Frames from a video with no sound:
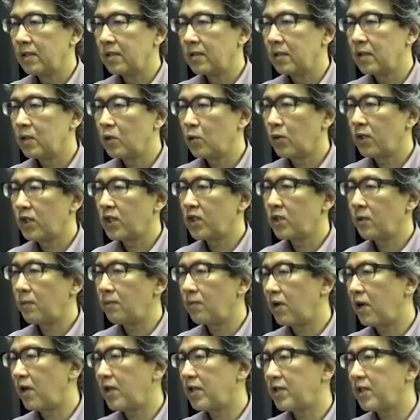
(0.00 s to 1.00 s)
This was
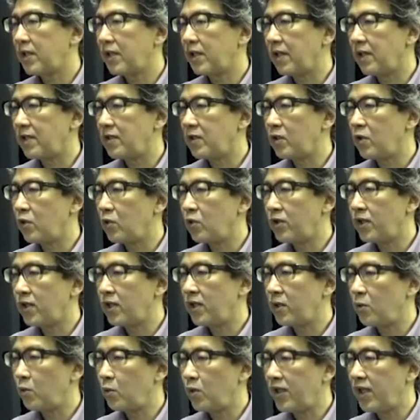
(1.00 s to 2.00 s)
surprising, as
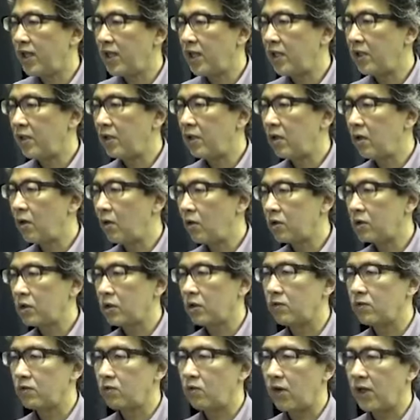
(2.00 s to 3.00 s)
usually we need
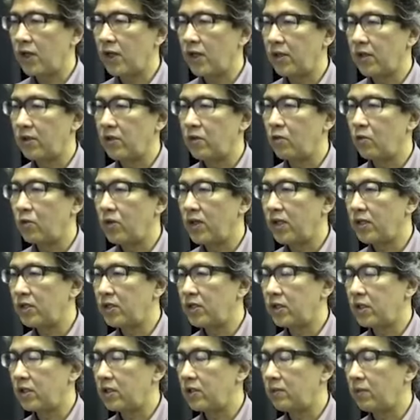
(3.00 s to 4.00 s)
lots of training to
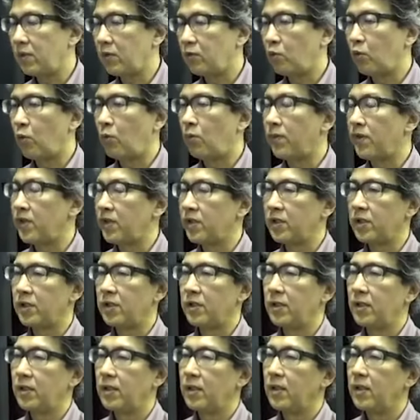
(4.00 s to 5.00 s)
reach this performance.
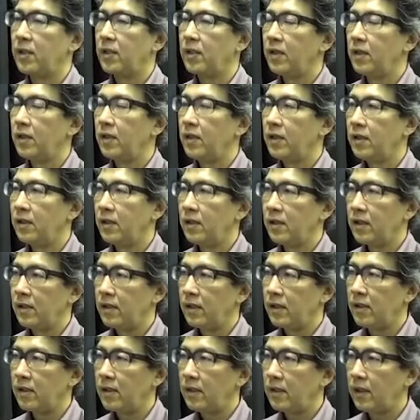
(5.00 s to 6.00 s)

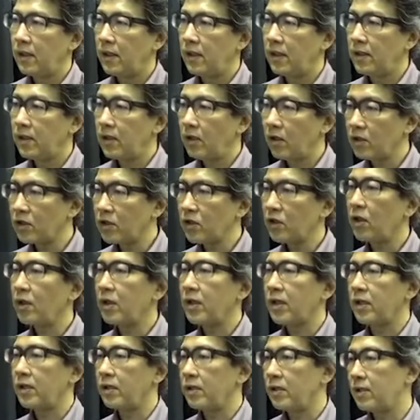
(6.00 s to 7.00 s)
And in our
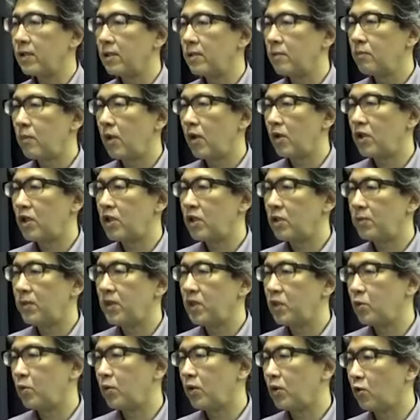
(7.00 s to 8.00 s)
study,
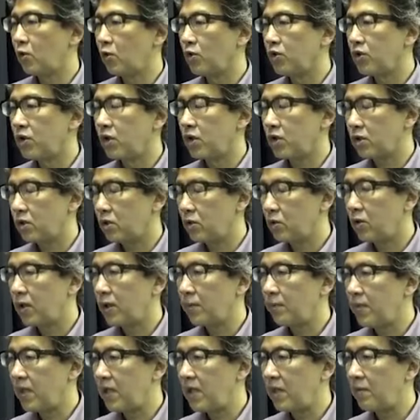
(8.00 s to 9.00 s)
participants were not just
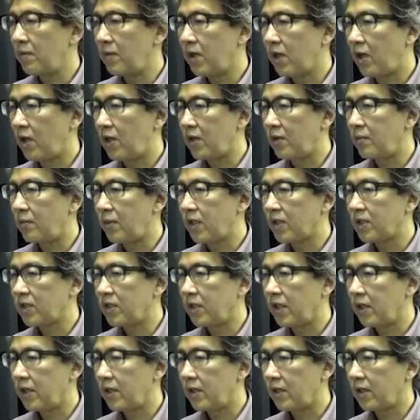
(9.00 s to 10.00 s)
doing BMI, but
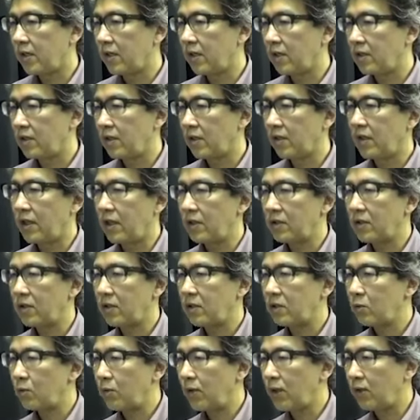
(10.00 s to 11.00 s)
they had another task
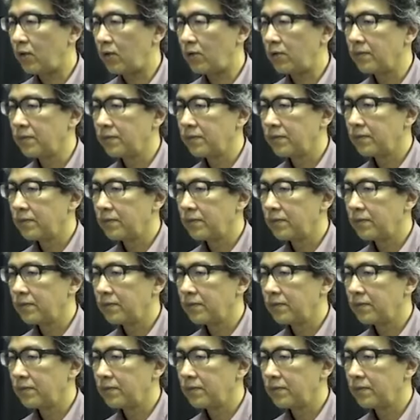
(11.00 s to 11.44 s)
as well.